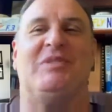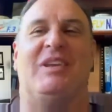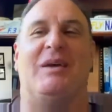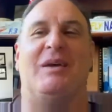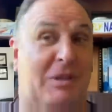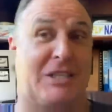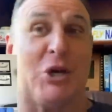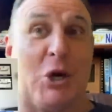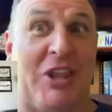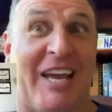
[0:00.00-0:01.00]
And maybe that's a
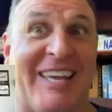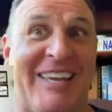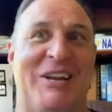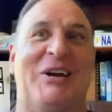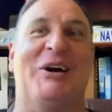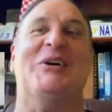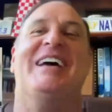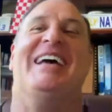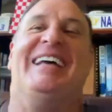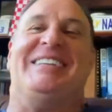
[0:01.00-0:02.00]
good thing, you know,
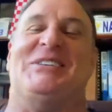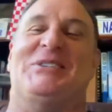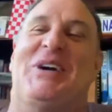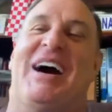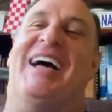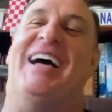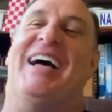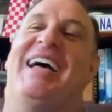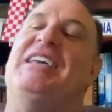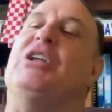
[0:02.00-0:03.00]

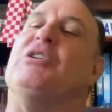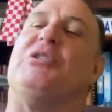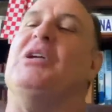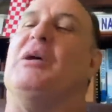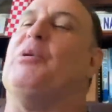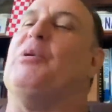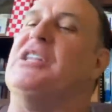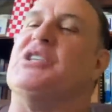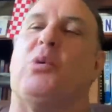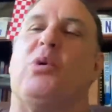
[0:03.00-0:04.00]
to really
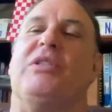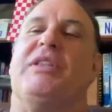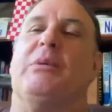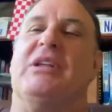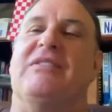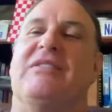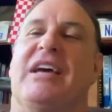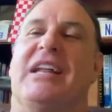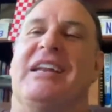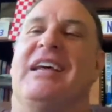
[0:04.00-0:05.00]
appreciate this world that we live
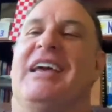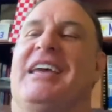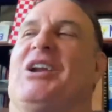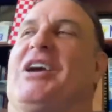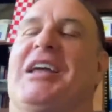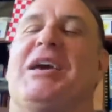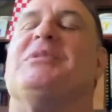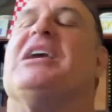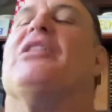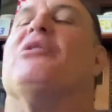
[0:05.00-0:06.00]
in and, you know, kind of come
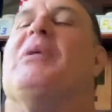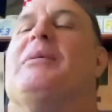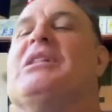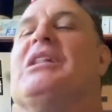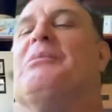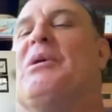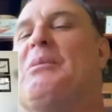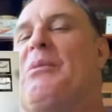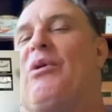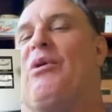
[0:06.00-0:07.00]
together maybe a little bit
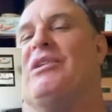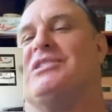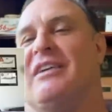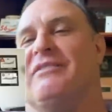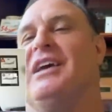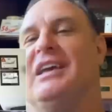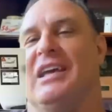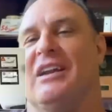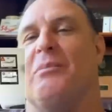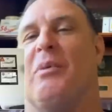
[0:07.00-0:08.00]
more instead of,
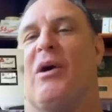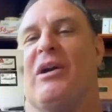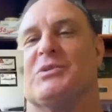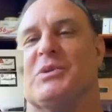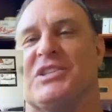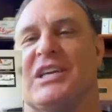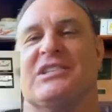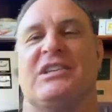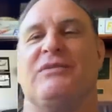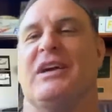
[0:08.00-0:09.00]
you know, apart as we're seeing
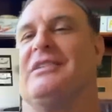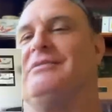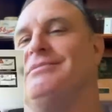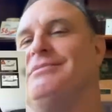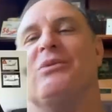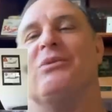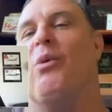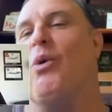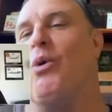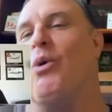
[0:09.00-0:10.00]
stuff like, you know, the
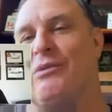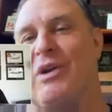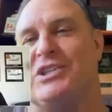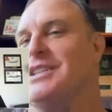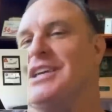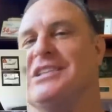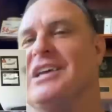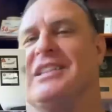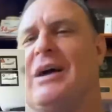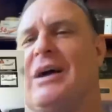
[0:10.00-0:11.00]
war in Russia and things
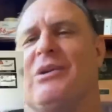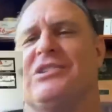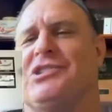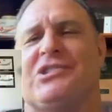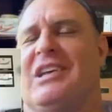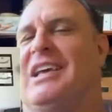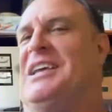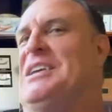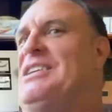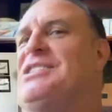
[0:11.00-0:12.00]
like that, where just
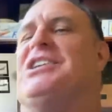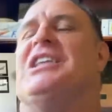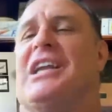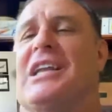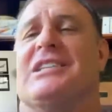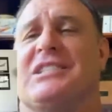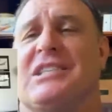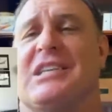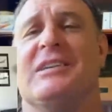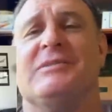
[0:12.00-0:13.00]
you see the
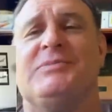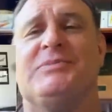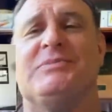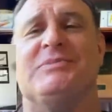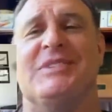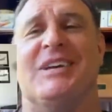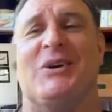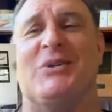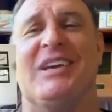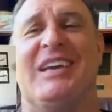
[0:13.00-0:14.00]
idiocy, you
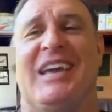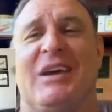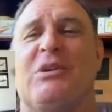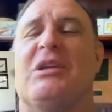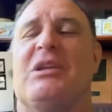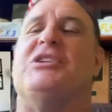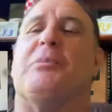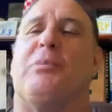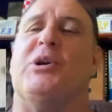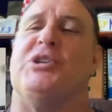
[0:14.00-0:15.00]
know, it really made
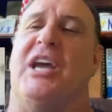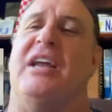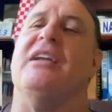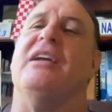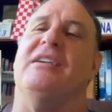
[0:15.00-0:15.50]
you appreciate